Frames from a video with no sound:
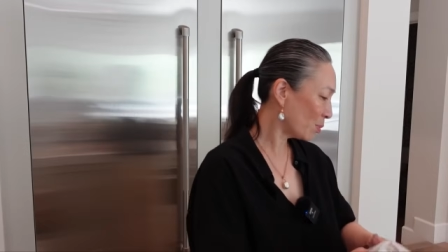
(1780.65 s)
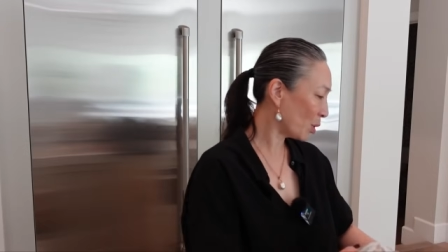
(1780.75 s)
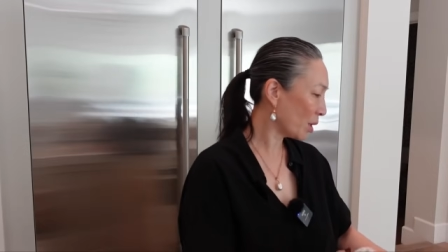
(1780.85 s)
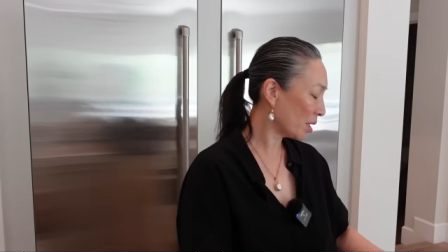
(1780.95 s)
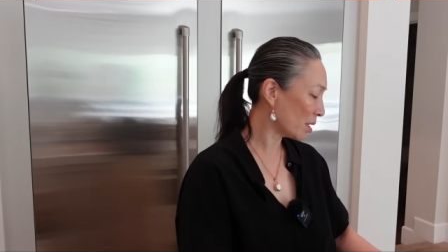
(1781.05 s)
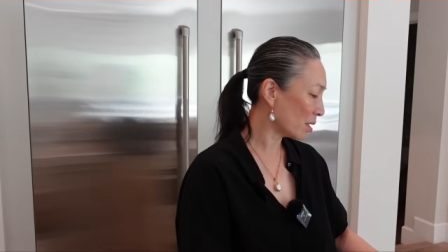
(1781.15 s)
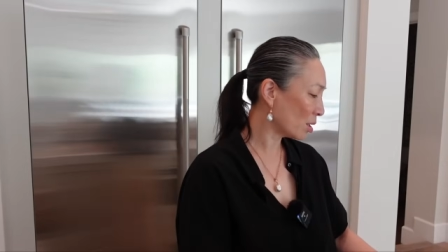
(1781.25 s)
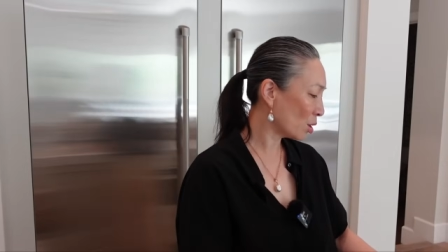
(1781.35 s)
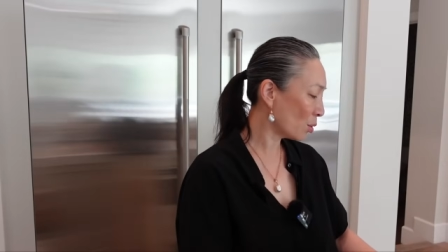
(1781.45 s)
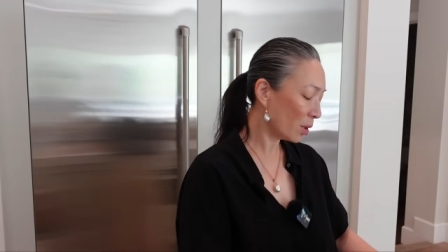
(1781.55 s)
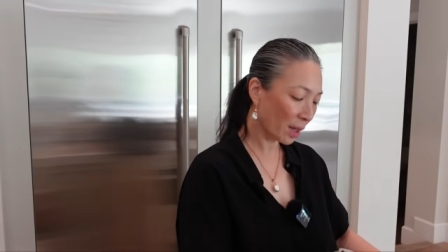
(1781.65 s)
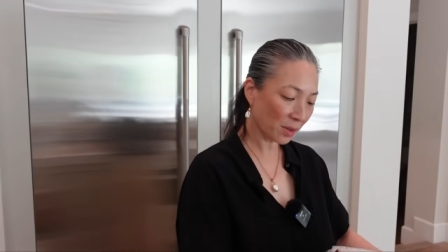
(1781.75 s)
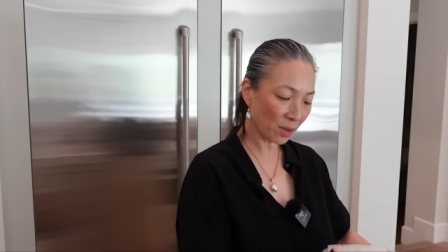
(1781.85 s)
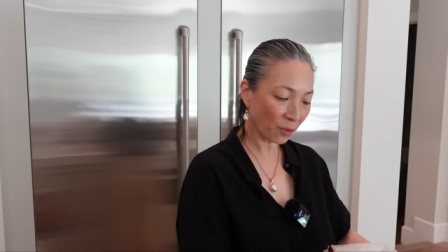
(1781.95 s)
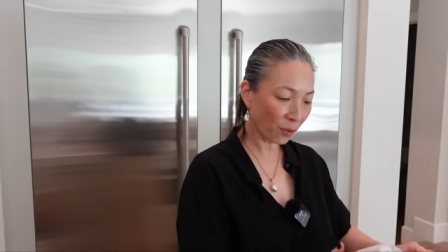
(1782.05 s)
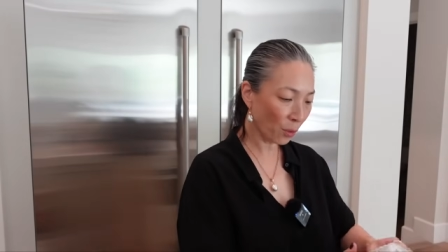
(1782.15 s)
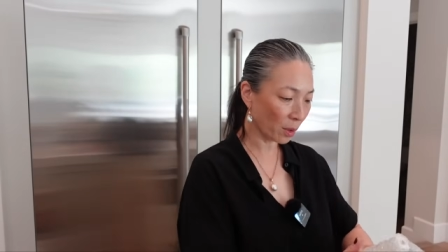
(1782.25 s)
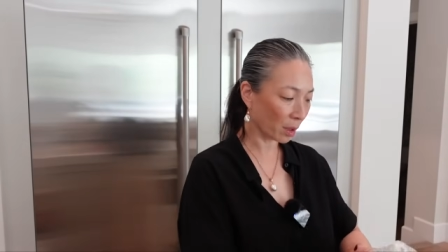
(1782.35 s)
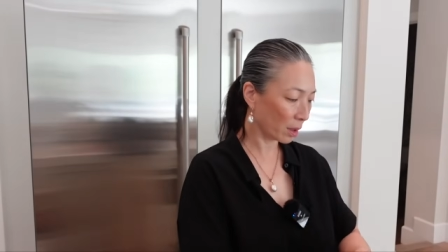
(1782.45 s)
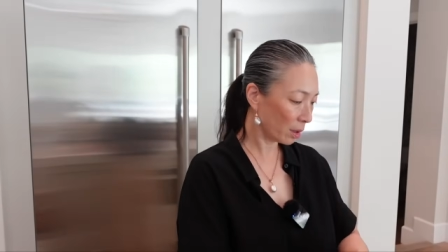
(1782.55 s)
Beauty since
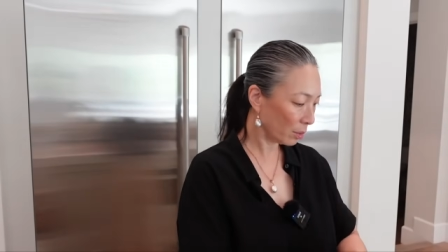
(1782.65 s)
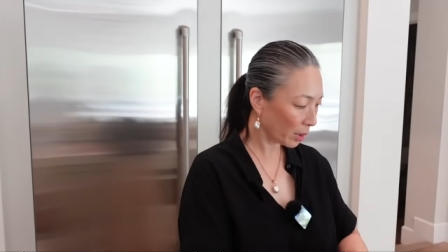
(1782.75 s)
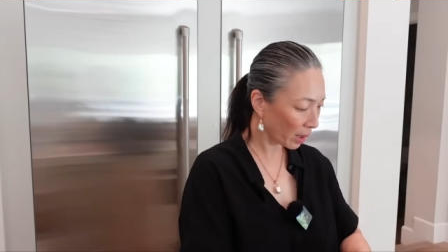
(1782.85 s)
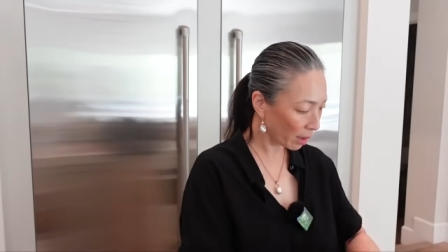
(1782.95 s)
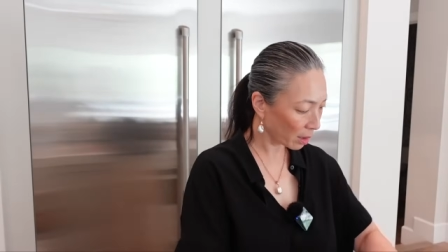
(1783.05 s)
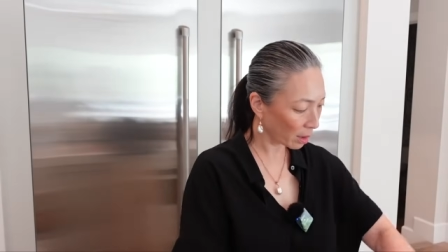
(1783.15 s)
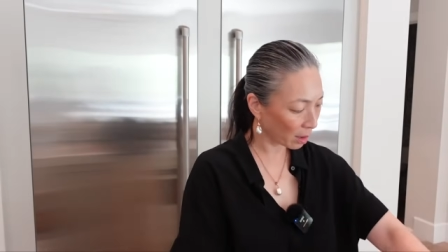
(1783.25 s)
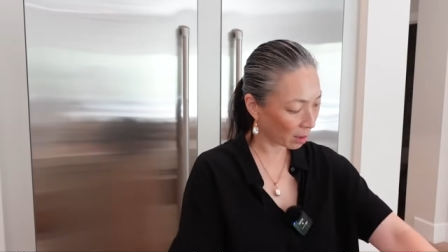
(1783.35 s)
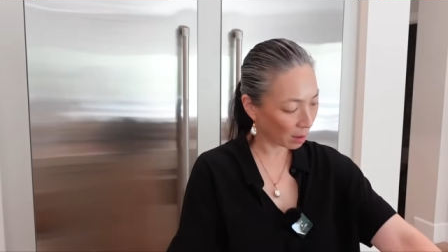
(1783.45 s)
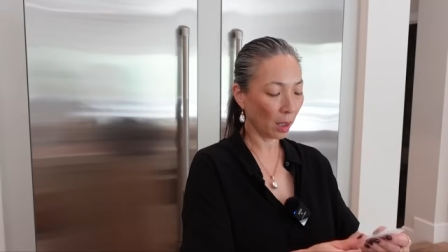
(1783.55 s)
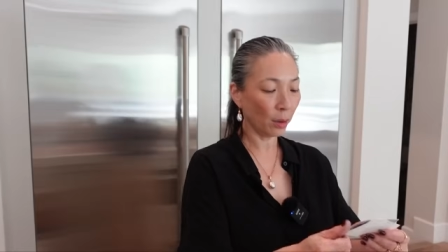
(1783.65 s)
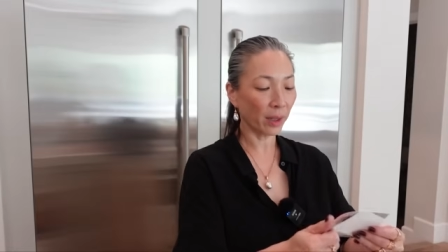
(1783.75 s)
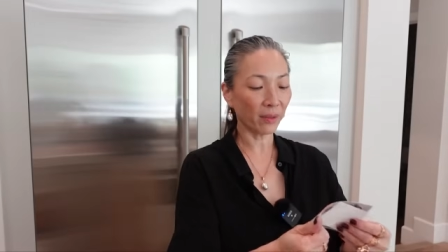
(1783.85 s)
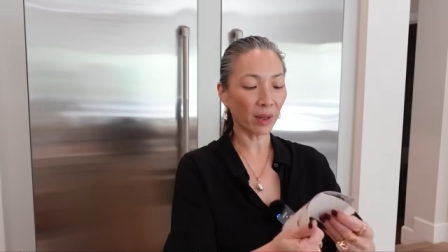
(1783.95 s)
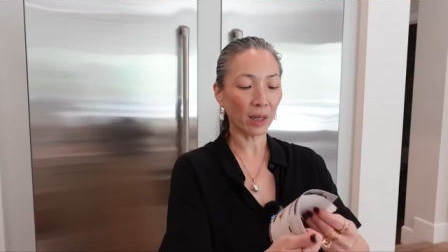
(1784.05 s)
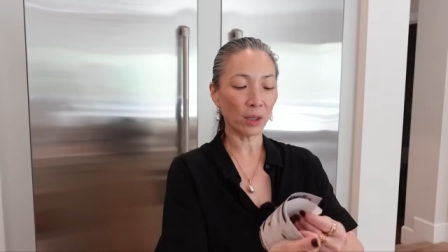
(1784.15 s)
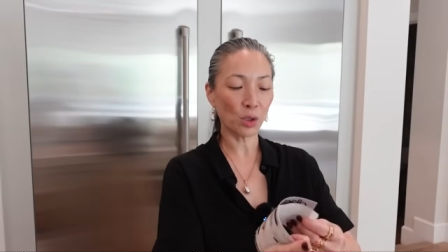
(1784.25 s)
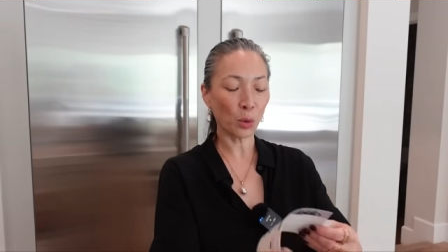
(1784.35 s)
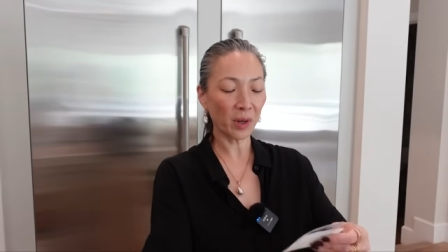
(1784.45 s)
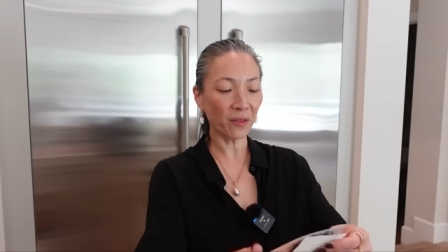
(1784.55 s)
2004. Okay. Oh, and I've got a
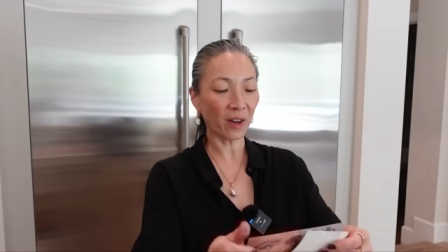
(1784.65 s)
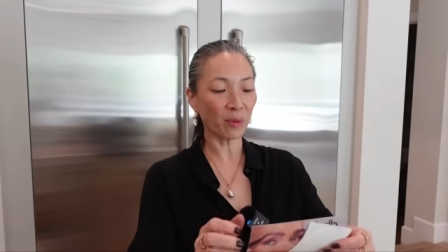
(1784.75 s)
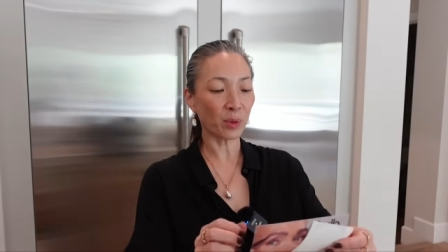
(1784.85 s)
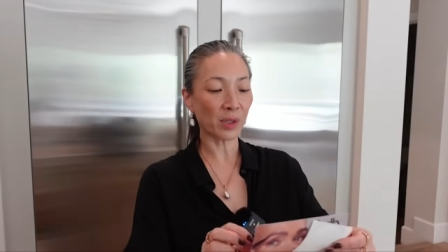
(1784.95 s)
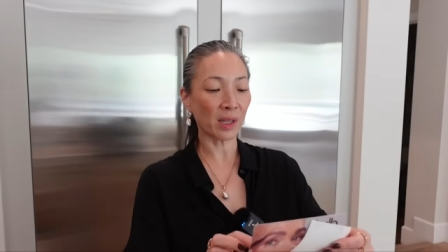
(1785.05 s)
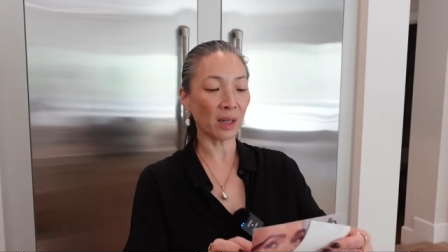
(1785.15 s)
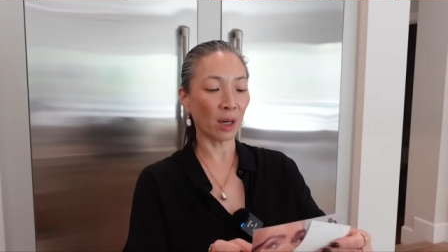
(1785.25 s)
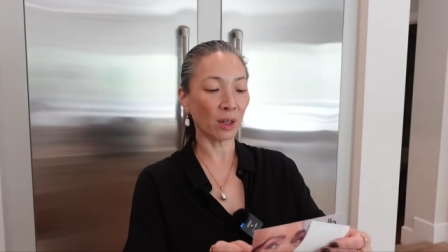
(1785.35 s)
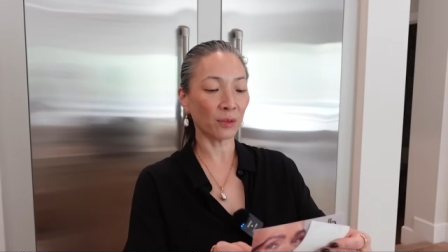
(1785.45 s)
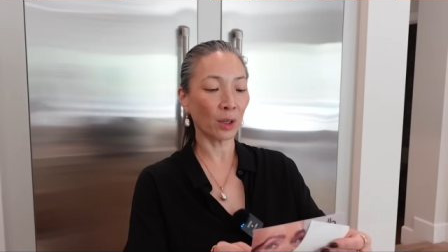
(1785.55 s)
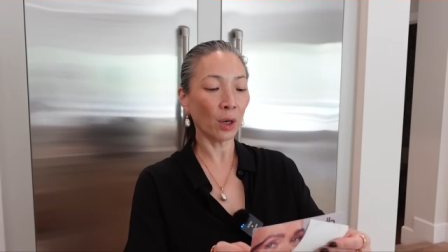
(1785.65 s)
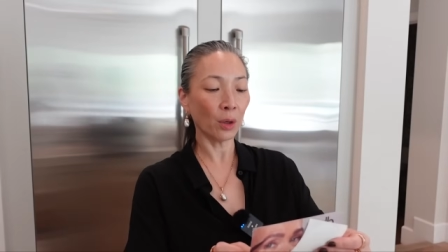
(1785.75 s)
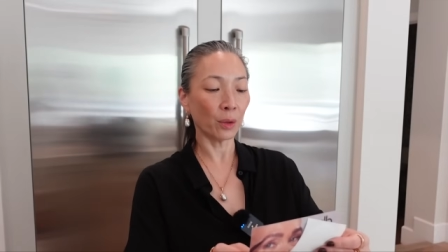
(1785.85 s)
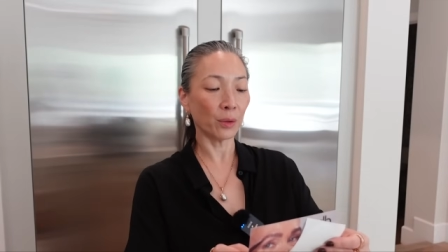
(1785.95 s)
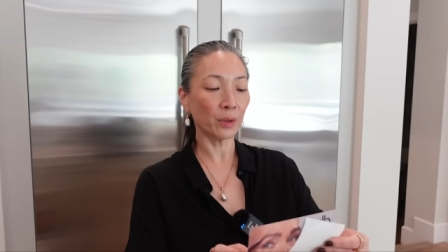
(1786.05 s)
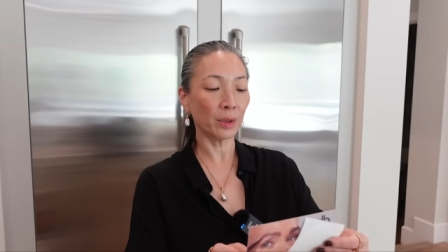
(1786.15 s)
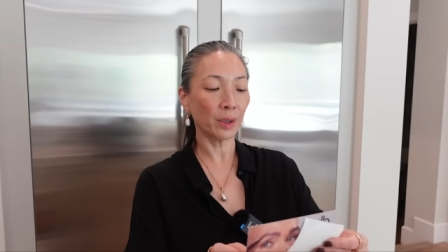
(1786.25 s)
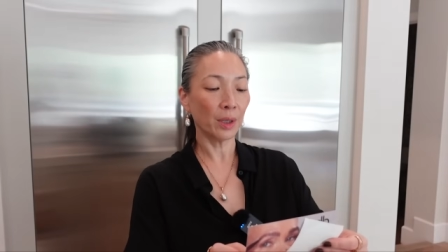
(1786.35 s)
25% off code.